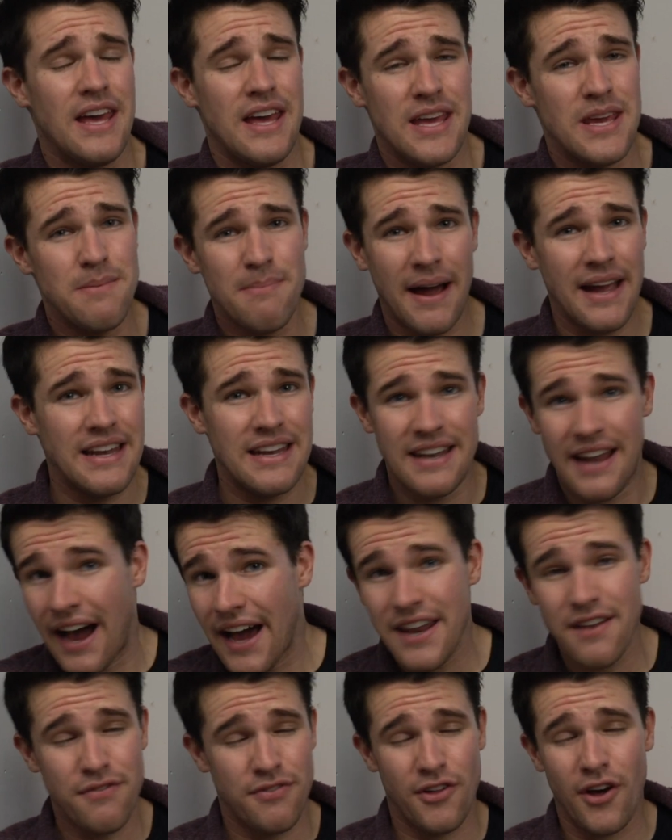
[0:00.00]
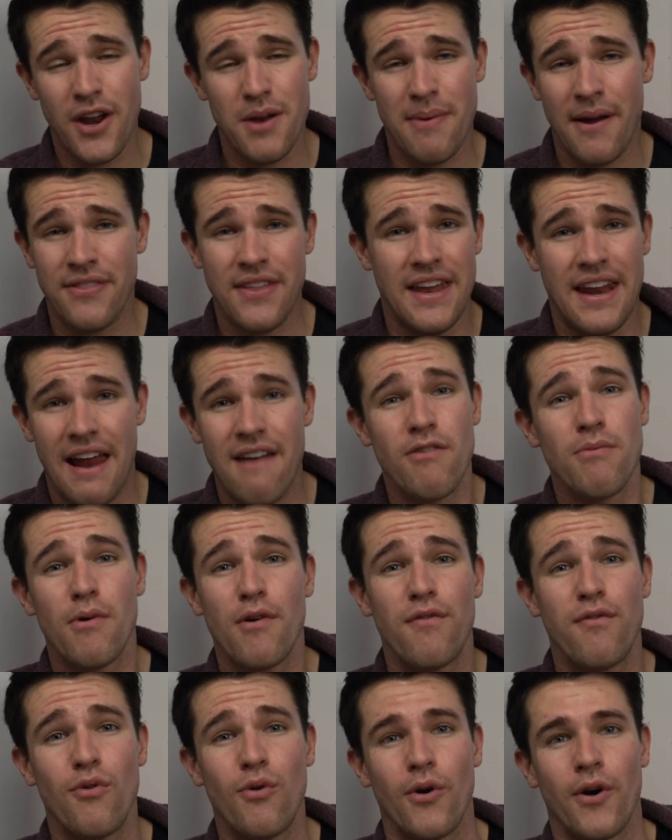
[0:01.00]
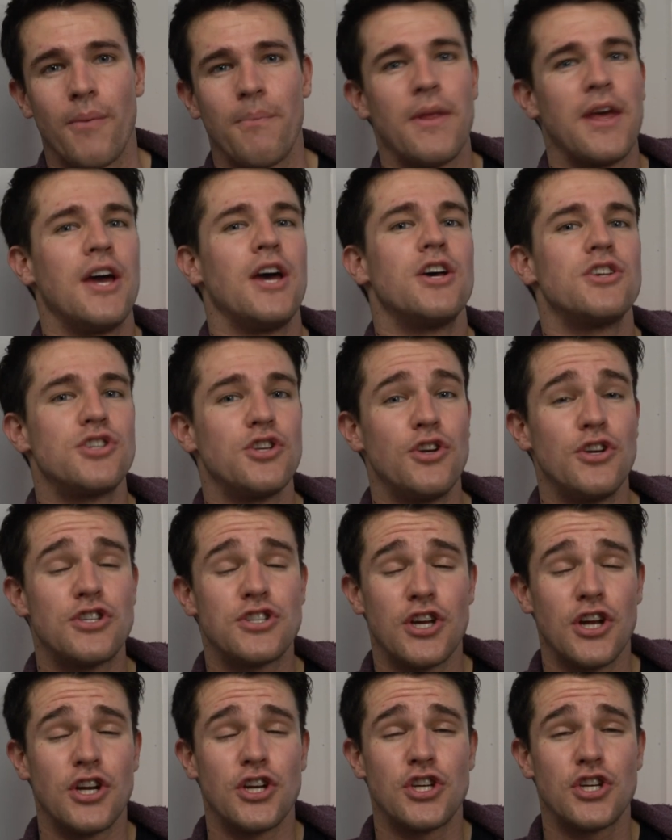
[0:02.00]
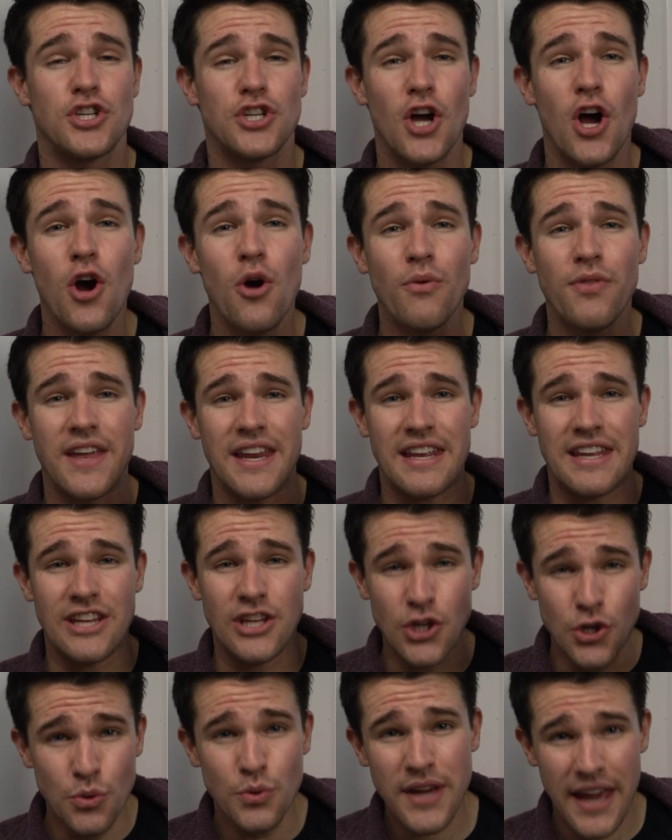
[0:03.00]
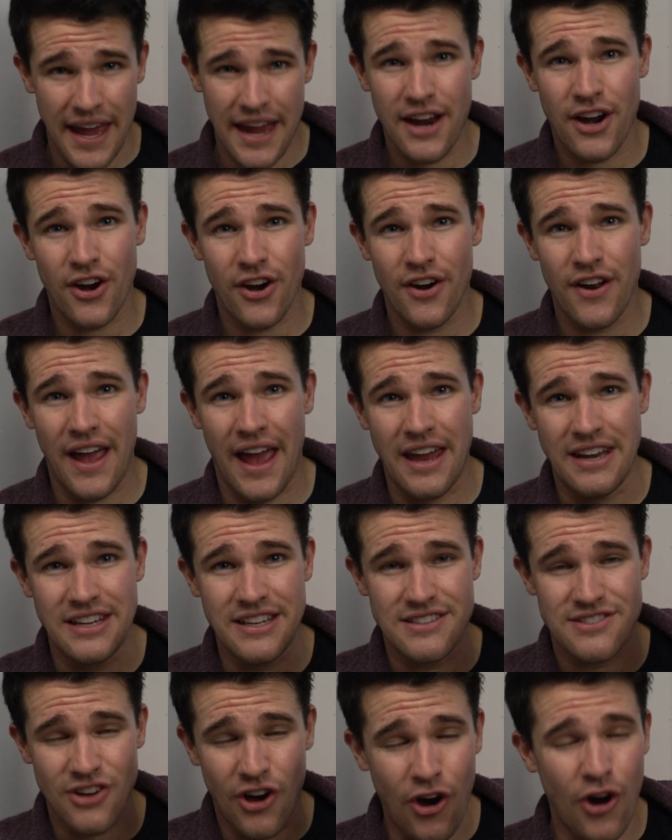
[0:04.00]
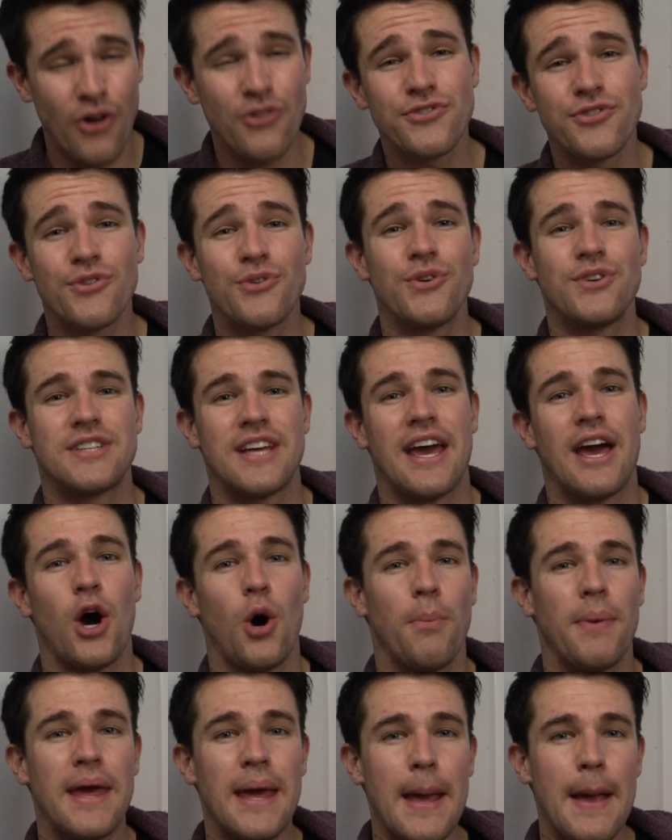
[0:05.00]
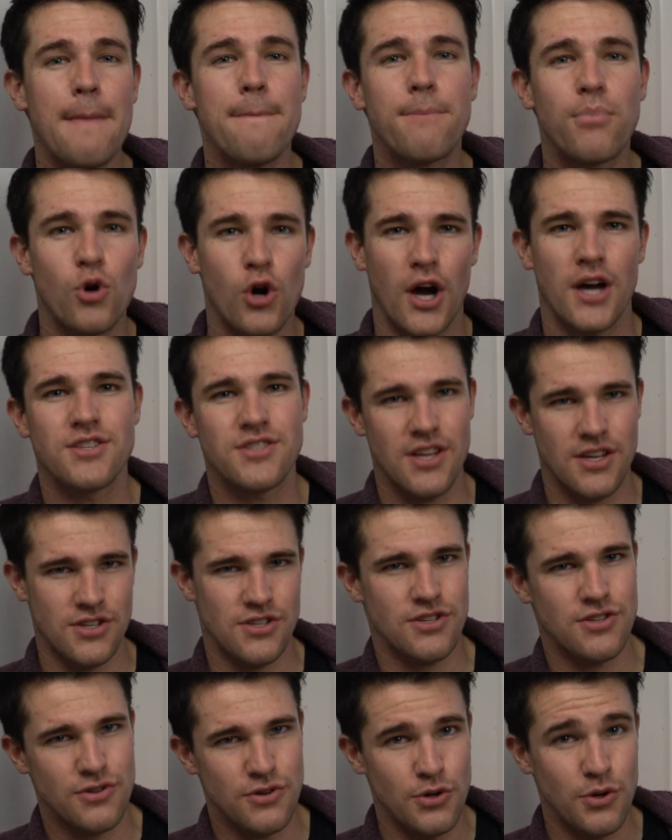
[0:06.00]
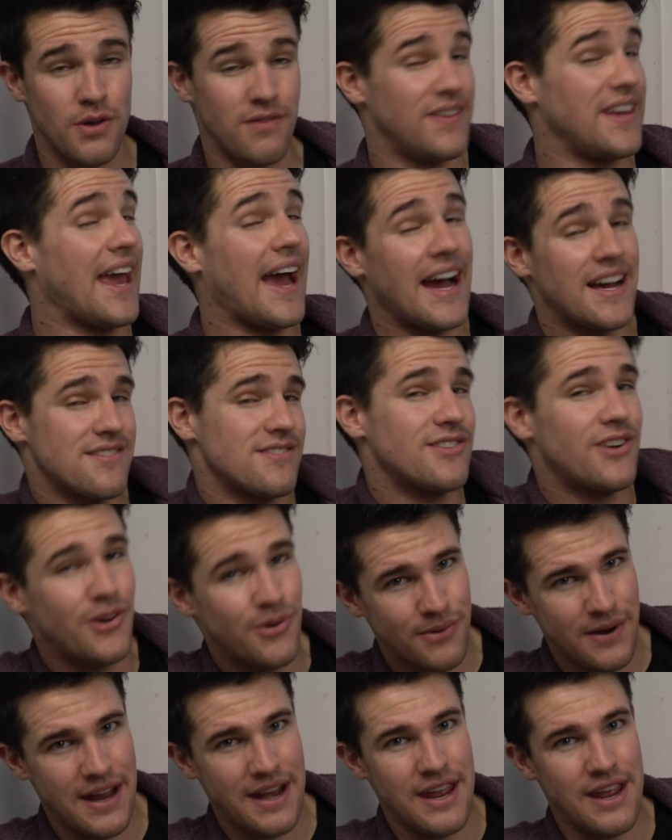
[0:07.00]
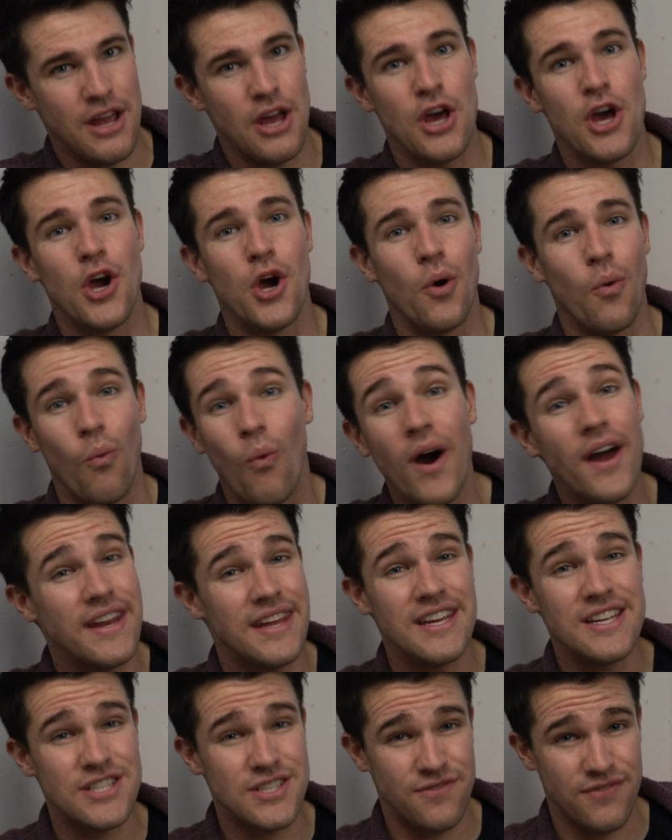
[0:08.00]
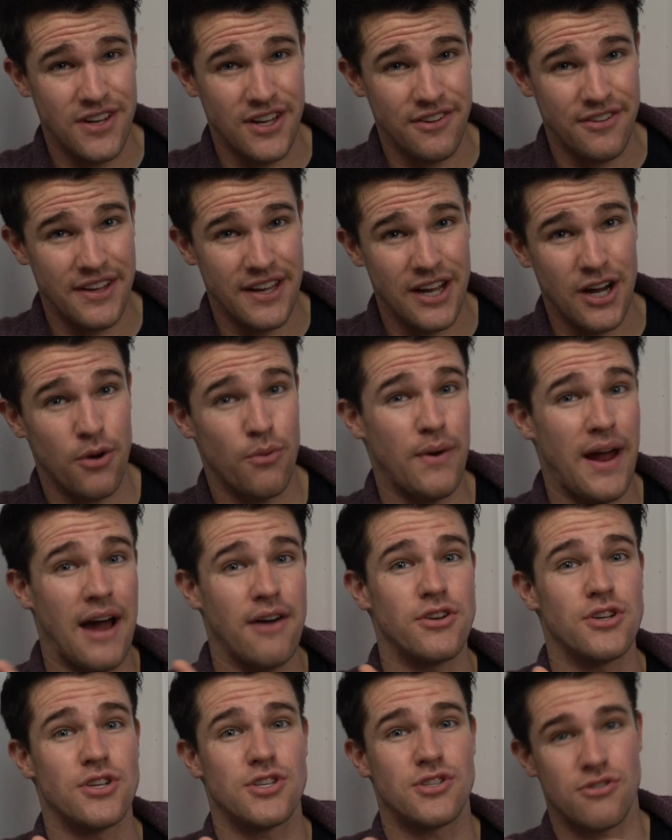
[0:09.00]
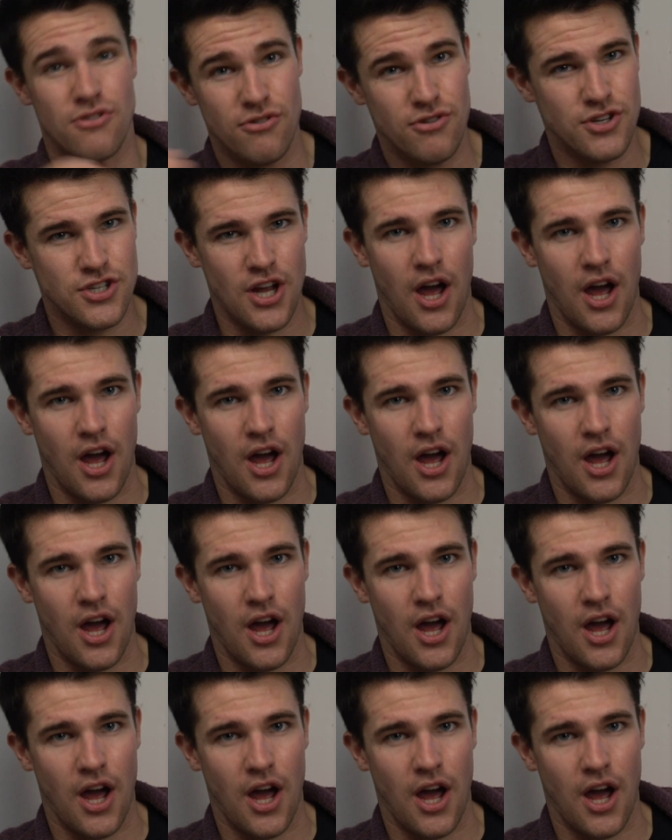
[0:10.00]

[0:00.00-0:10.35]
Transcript: He might not have thought about that ever before. So it's going to show that you care, and it's also going to help him process through, if he hasn't already, what he's feeling around a certain